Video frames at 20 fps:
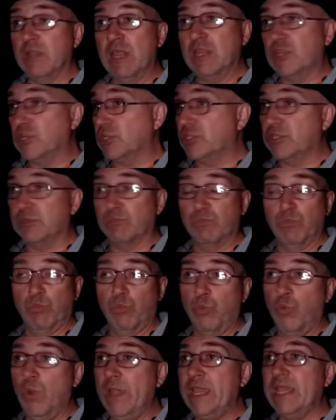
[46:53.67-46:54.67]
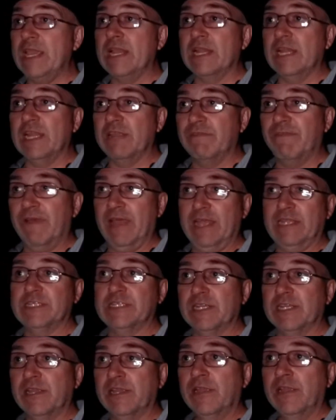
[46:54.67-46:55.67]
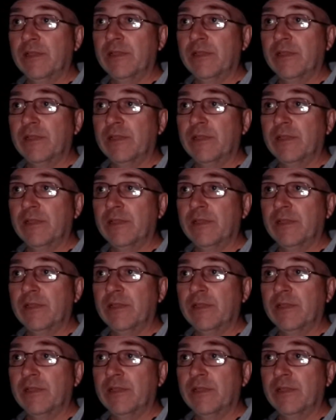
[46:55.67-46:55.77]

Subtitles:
just wickedly fast.